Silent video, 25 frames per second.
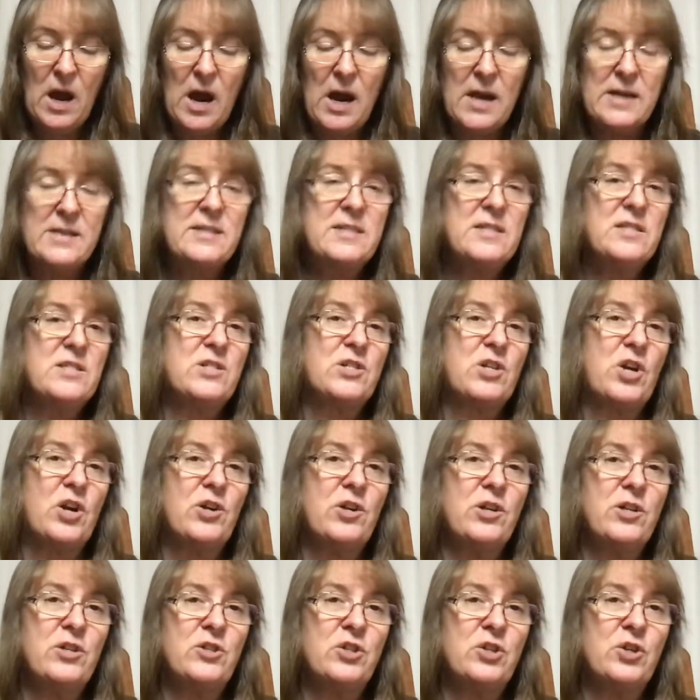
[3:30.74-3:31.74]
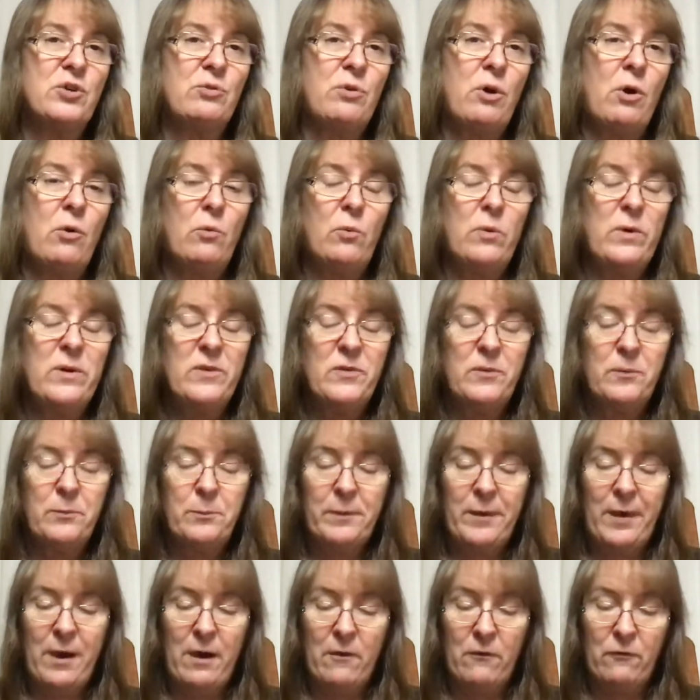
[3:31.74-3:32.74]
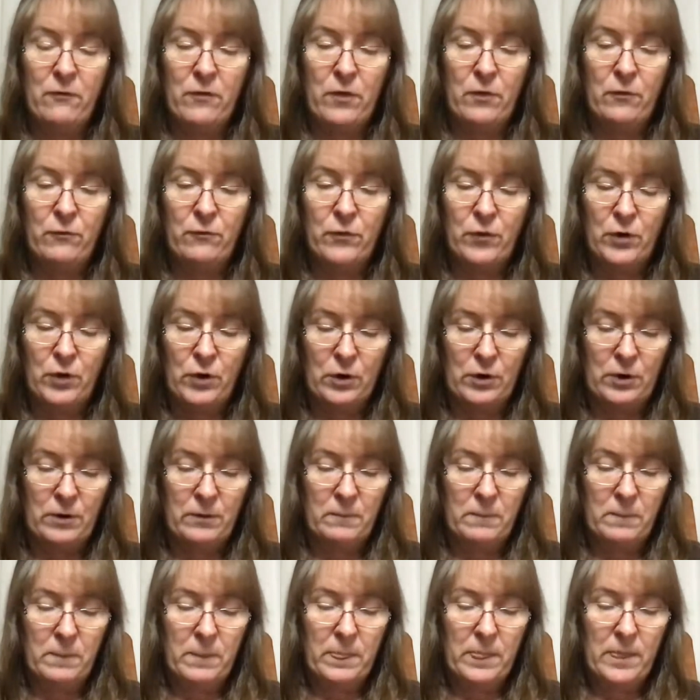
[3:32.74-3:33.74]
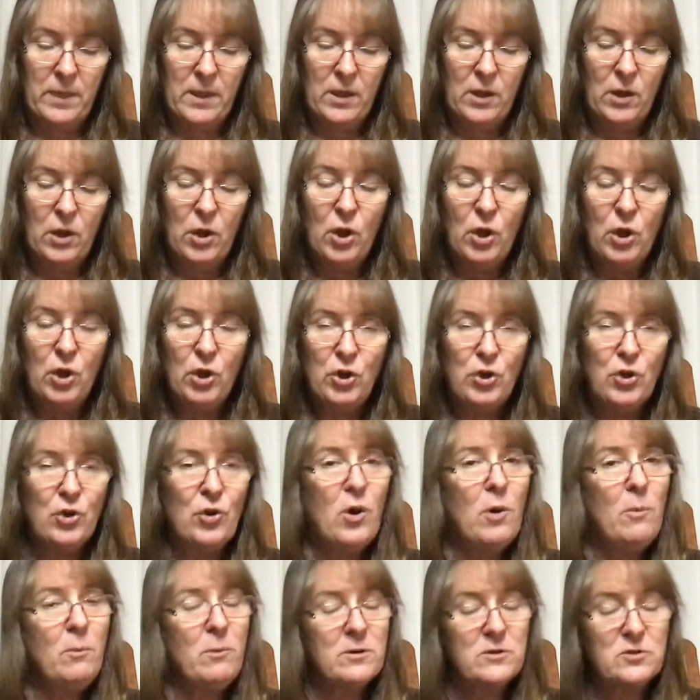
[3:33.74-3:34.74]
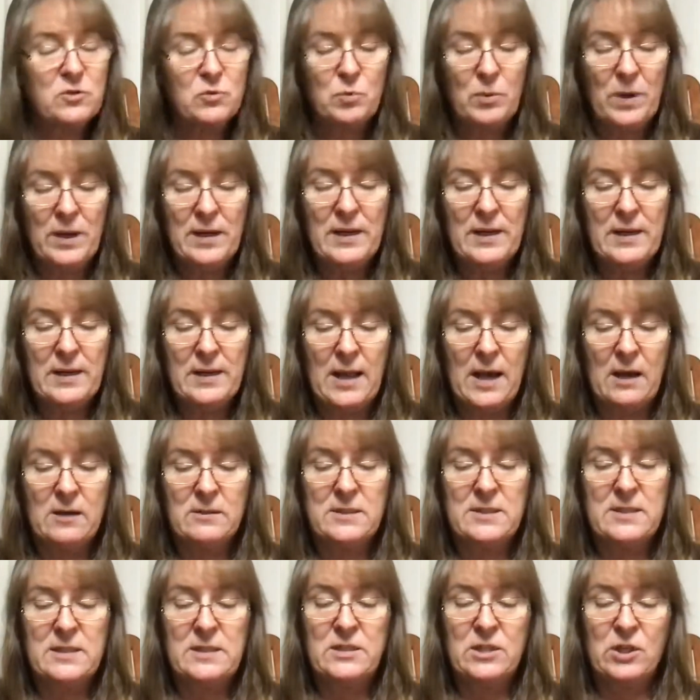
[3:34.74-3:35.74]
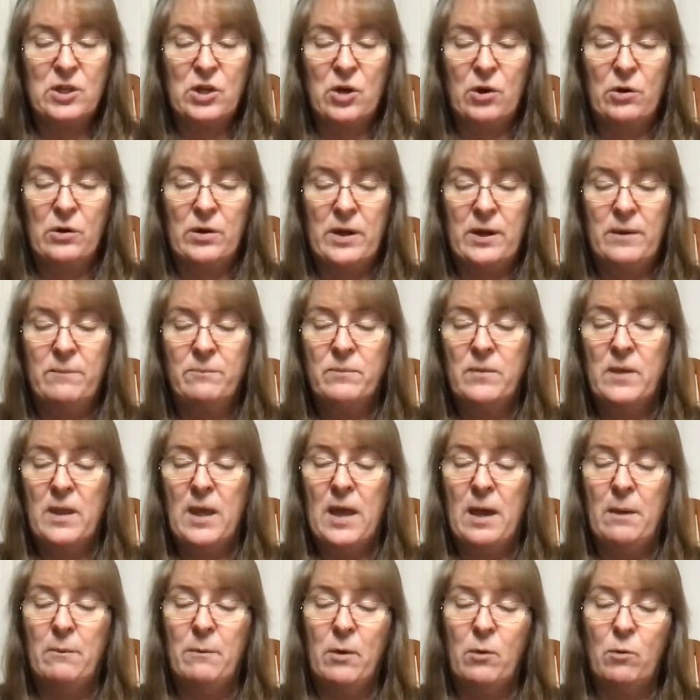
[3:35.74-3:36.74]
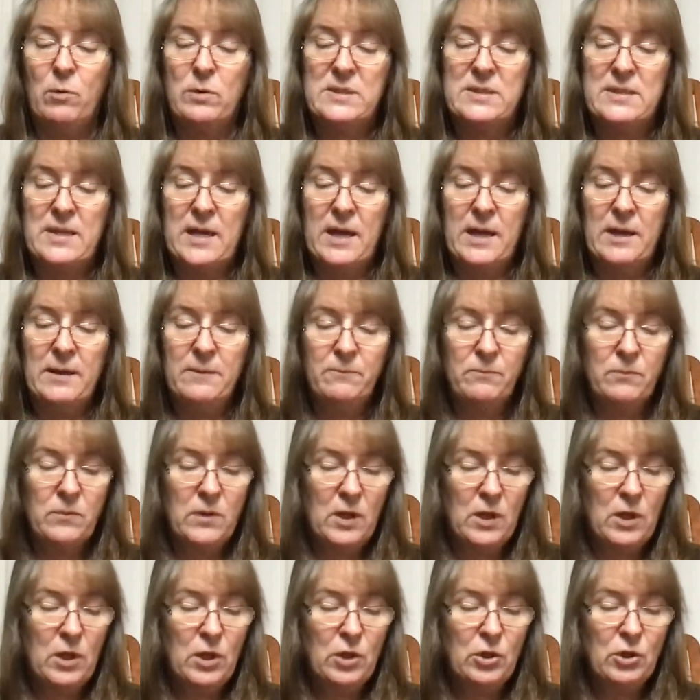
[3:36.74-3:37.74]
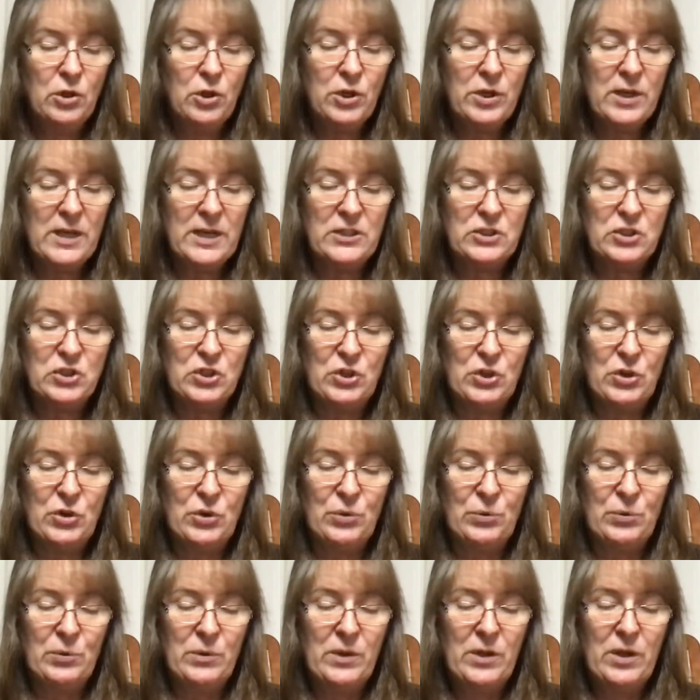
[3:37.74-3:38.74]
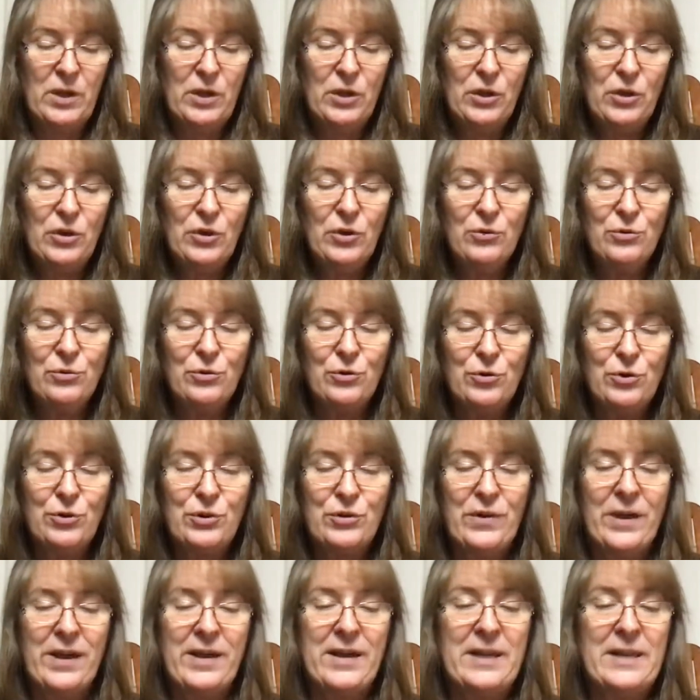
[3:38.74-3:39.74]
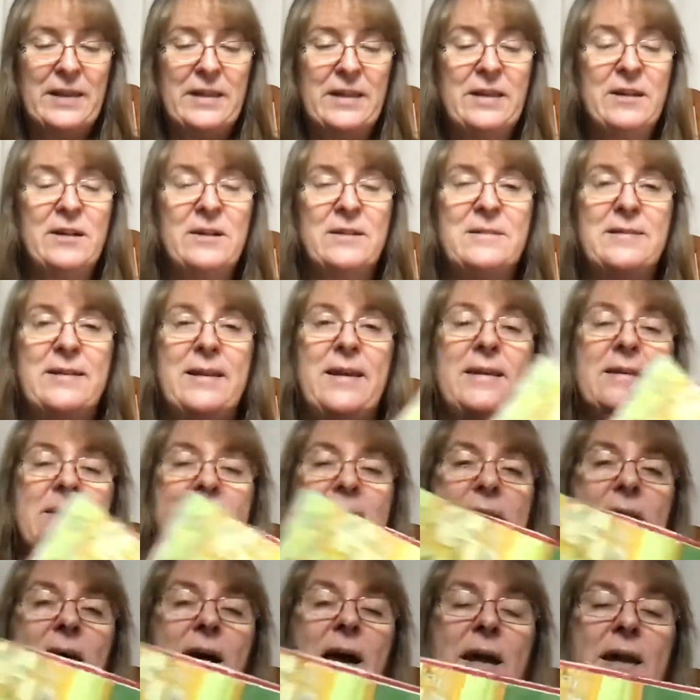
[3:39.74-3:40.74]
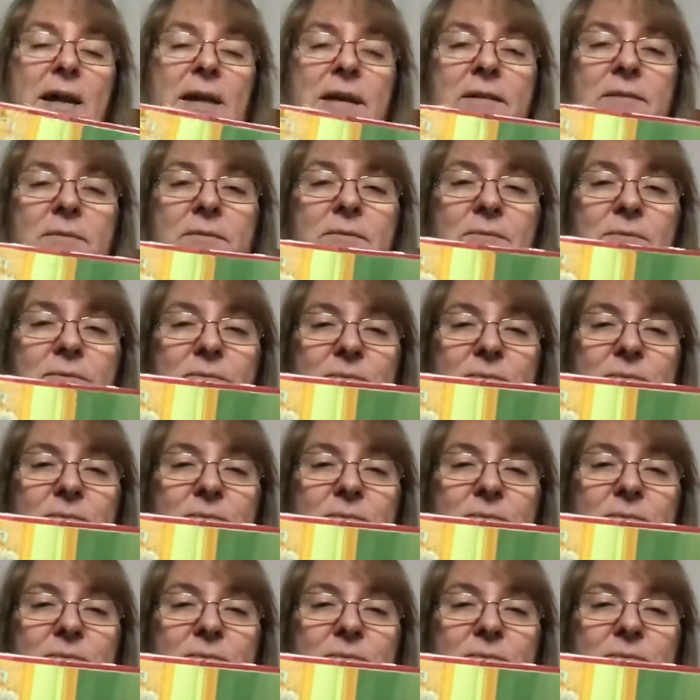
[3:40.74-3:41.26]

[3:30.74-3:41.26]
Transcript: I started to grow wisps of fur. "You're almost ready now," said Dakota, Emma would say. "Look at you. You look like a little dandelion."